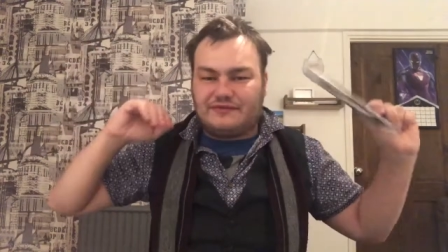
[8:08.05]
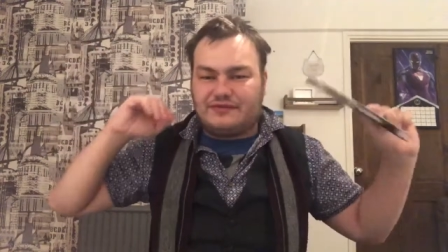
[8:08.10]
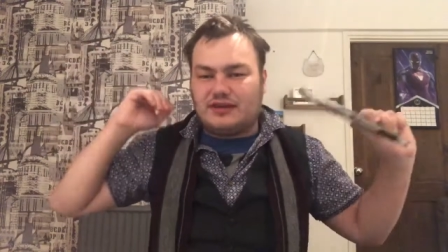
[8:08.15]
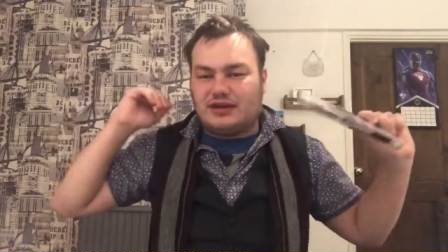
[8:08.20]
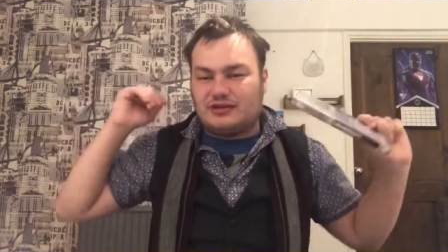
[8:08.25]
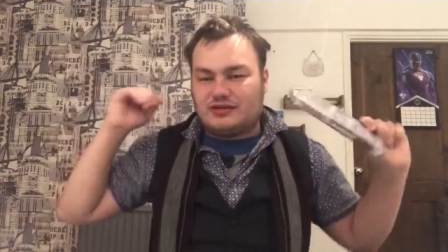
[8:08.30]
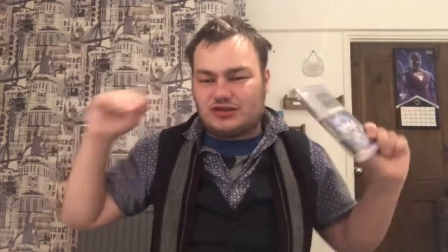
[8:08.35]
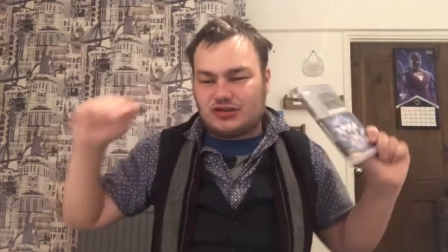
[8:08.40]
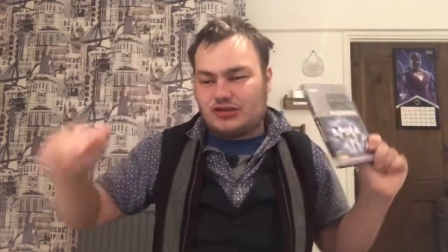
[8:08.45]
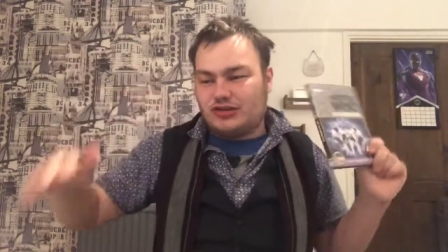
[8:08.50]

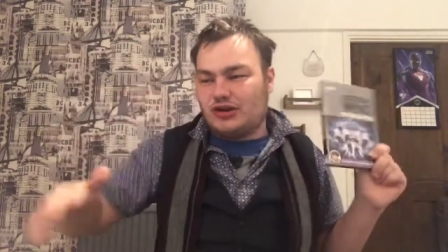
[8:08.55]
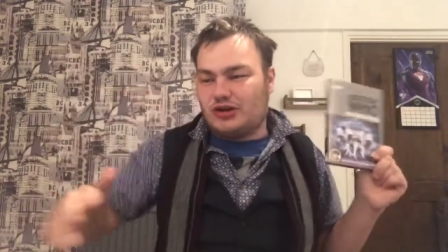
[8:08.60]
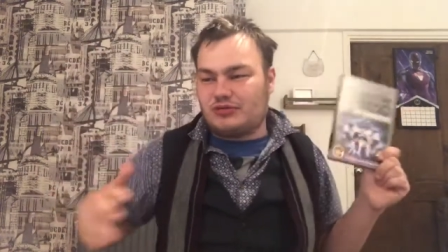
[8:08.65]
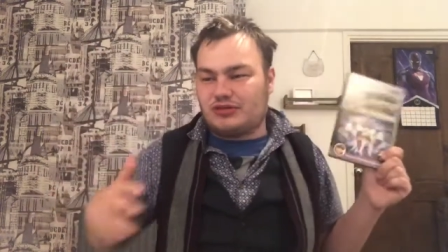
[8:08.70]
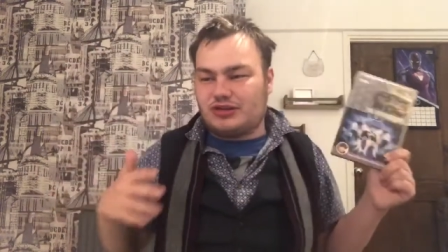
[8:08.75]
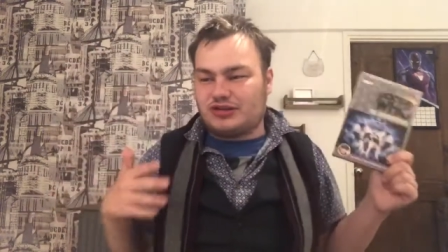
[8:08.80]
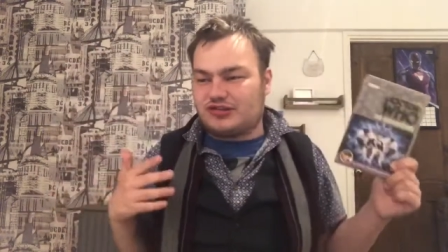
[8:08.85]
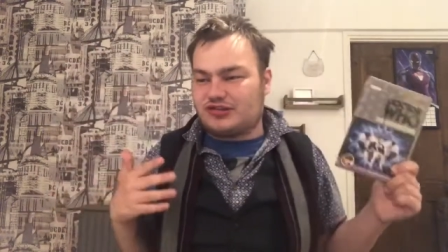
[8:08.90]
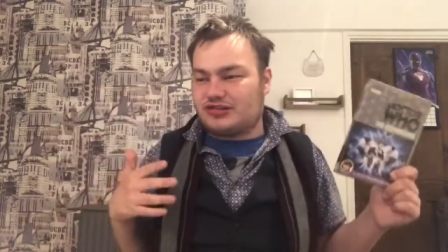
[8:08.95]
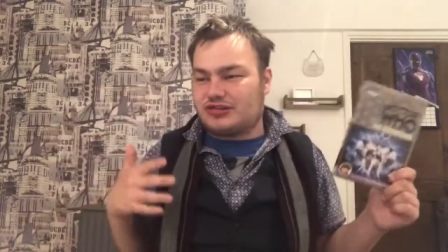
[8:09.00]
They
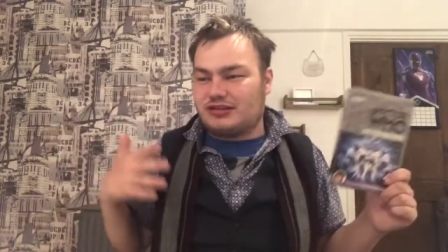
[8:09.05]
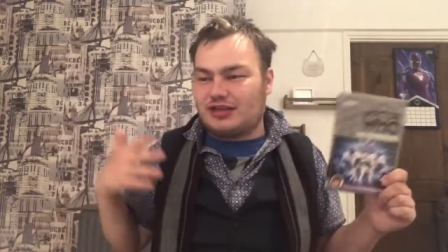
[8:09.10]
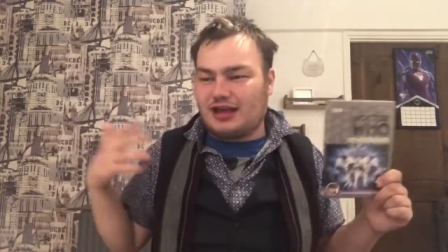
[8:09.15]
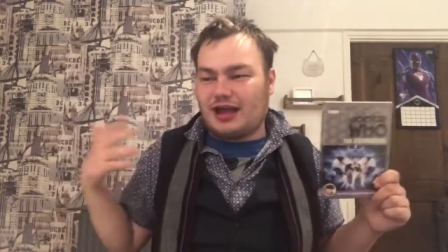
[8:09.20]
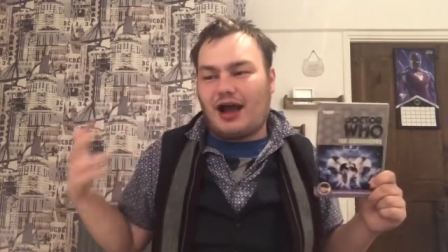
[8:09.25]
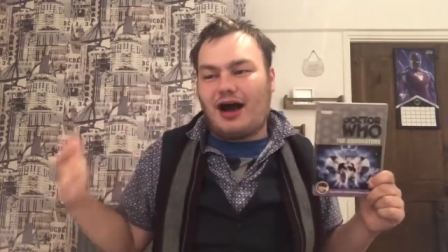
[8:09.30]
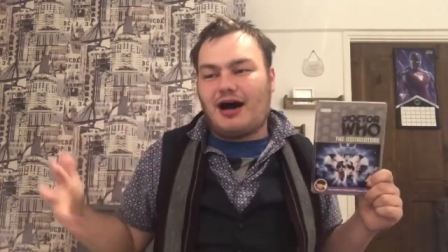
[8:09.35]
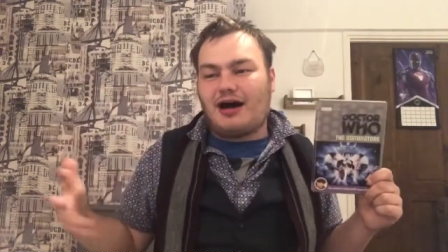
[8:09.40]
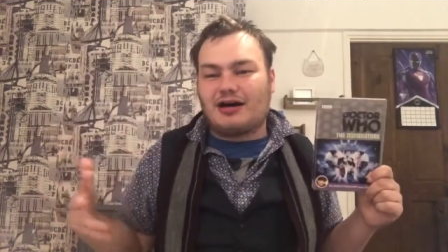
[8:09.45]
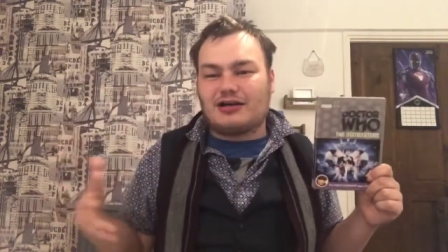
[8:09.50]

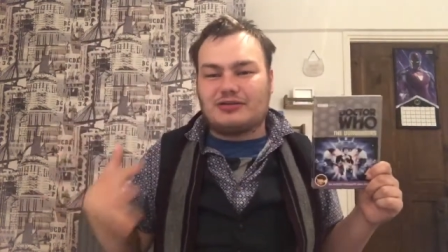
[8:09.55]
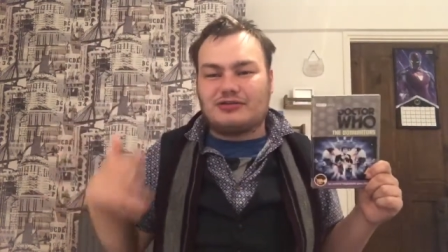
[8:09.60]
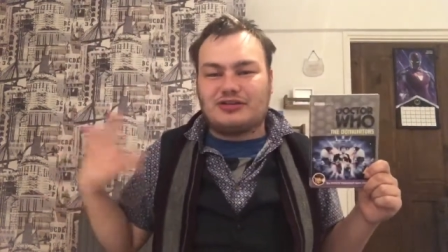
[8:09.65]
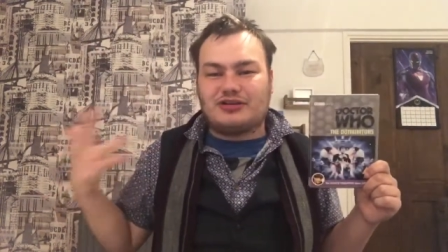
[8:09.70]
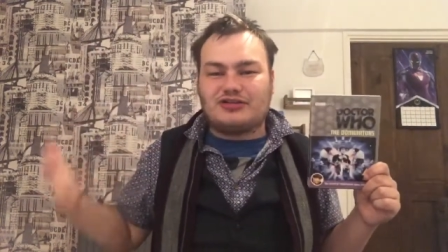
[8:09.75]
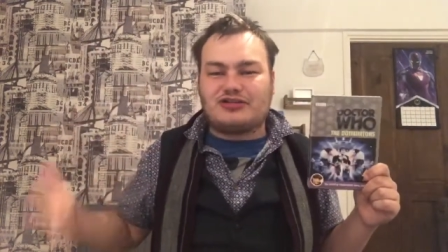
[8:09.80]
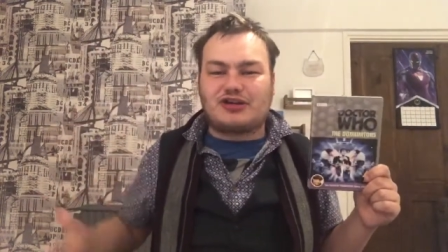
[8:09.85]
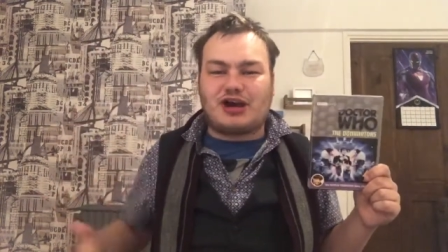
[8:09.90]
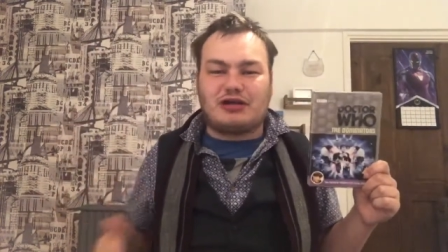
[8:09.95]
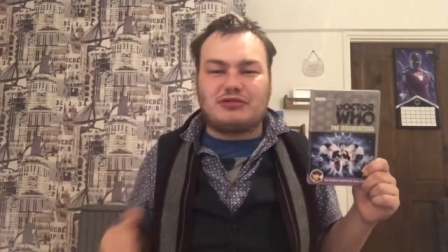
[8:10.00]
argue, they
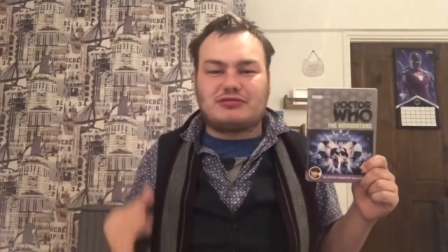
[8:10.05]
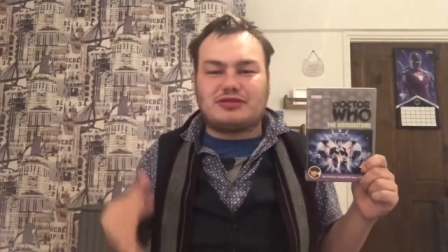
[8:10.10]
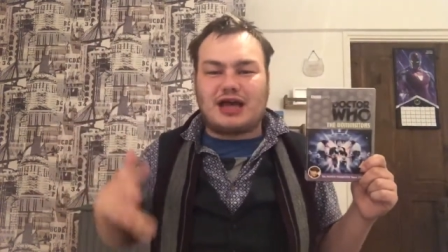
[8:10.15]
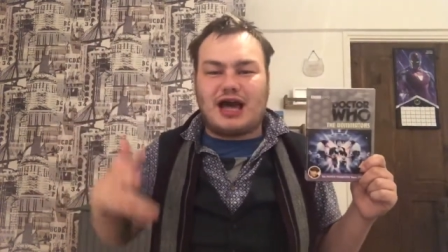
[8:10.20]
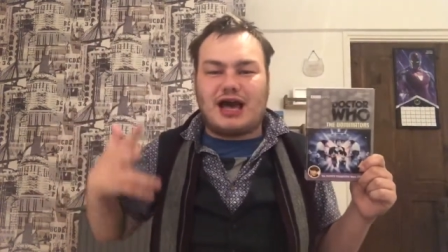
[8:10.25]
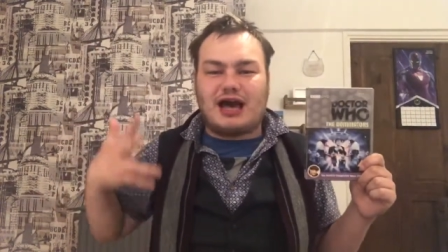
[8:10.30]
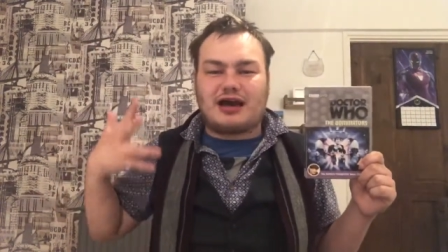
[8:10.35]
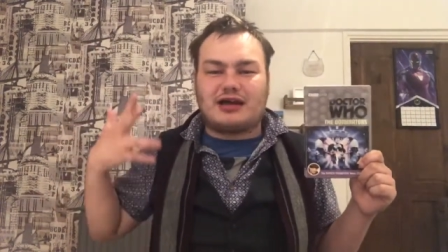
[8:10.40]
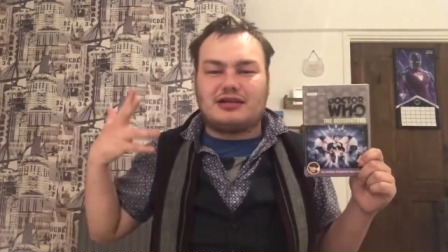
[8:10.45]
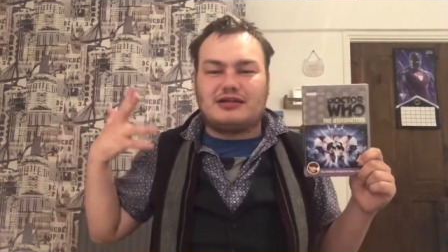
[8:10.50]
shout,
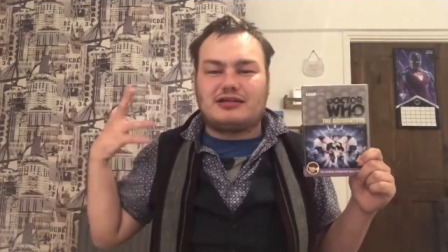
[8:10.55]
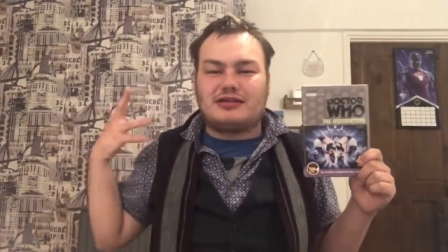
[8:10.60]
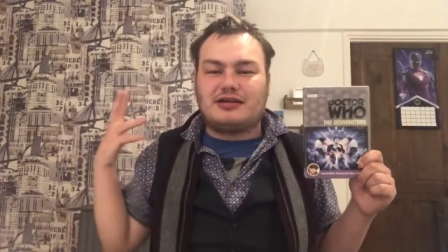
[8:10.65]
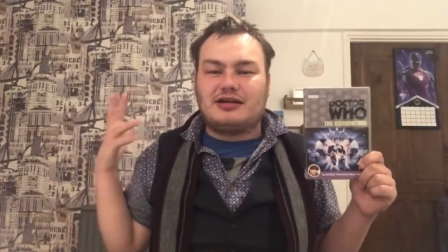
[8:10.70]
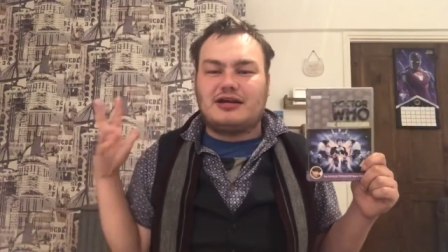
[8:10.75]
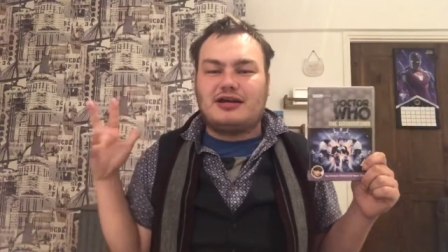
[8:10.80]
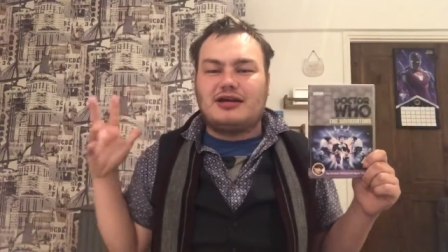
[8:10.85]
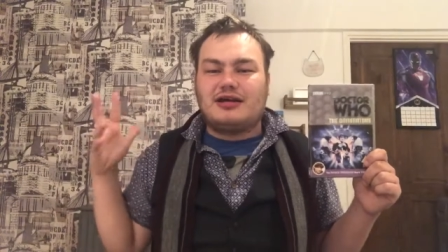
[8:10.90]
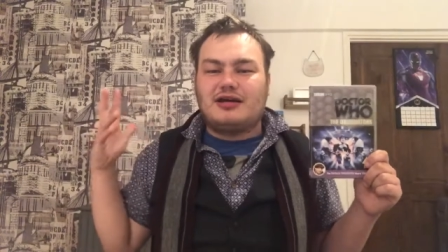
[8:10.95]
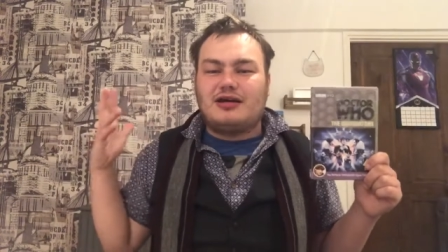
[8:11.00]
and
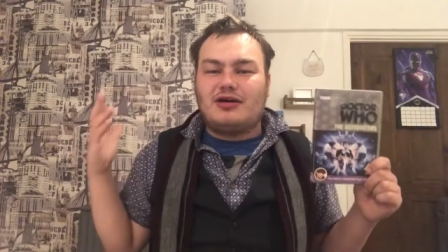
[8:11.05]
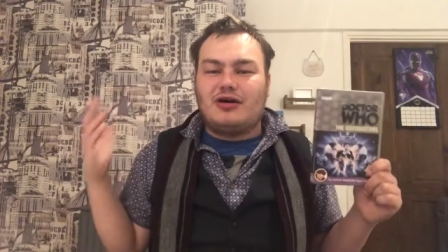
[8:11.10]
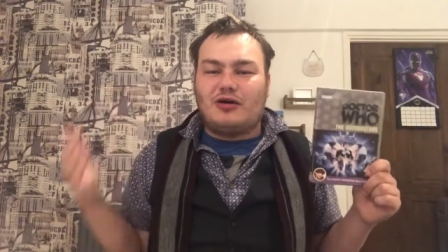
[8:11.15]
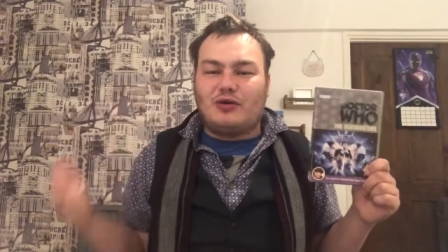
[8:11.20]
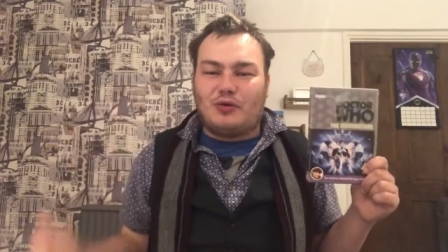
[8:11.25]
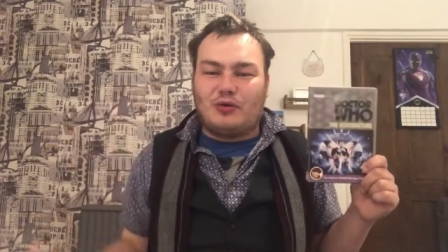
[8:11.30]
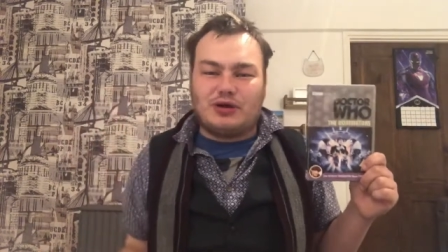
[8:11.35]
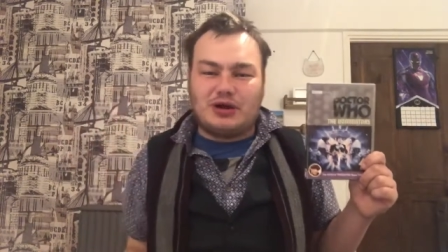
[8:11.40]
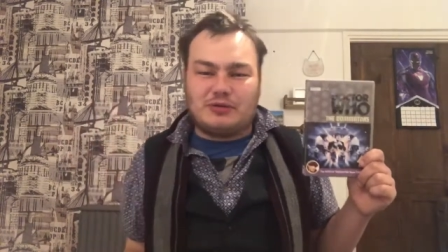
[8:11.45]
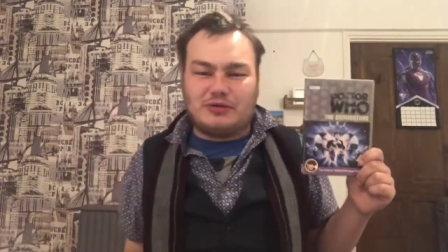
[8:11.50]

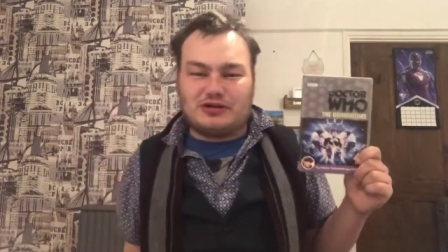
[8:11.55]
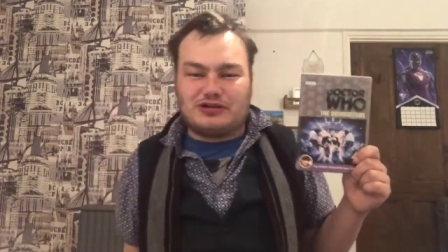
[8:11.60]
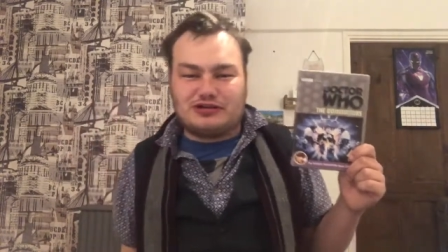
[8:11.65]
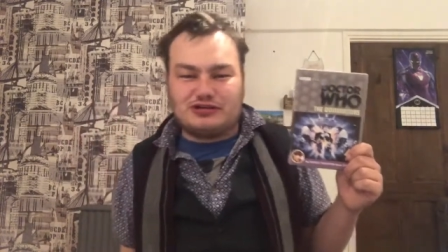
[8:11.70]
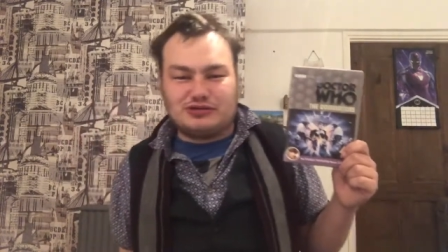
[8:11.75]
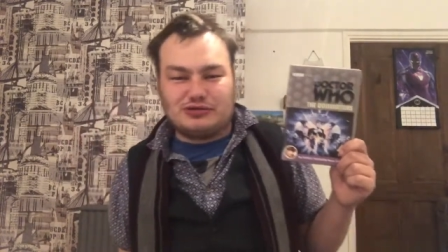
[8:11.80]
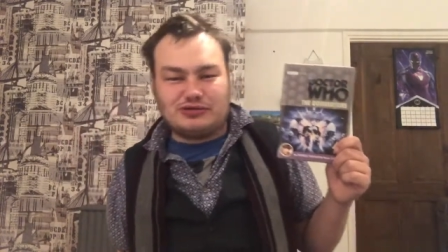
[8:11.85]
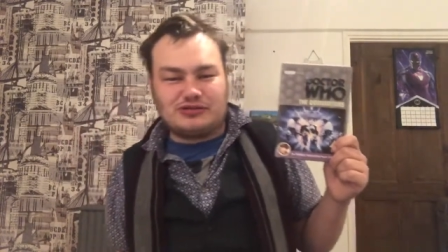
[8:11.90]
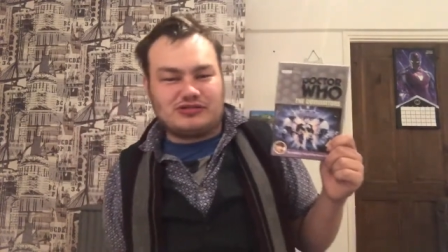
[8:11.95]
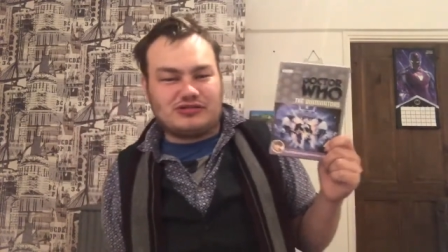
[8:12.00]
all they want to
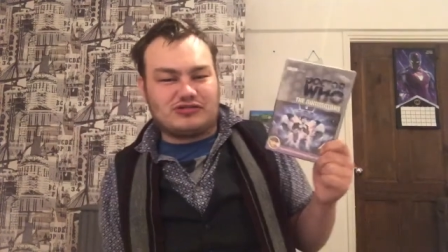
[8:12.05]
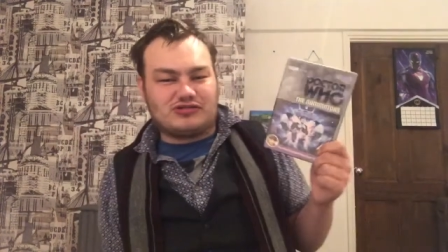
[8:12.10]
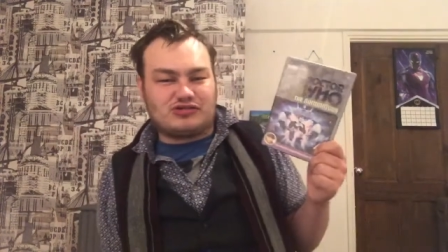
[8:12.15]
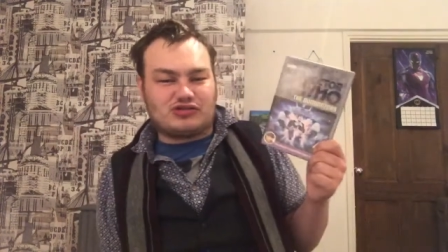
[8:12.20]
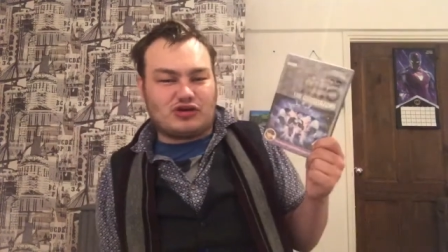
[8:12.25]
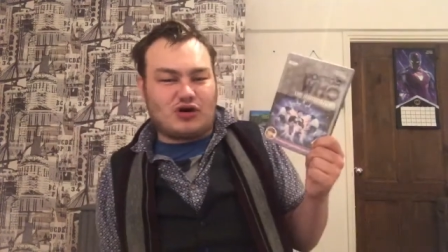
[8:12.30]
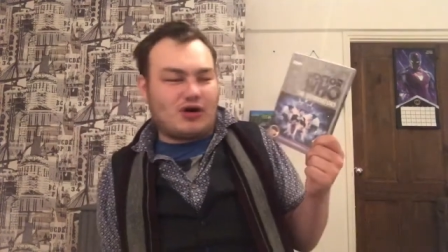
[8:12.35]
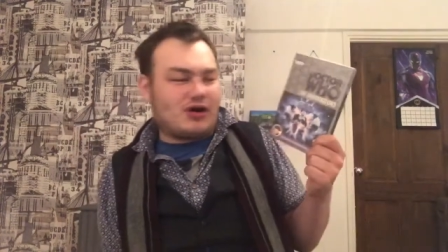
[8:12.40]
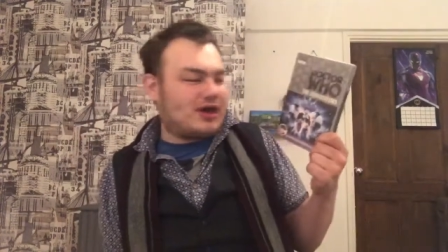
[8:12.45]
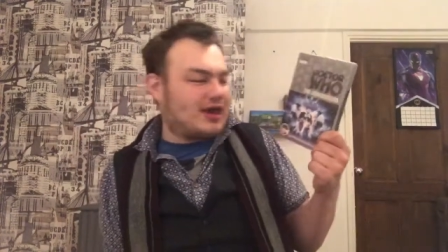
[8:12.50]
do is destroy.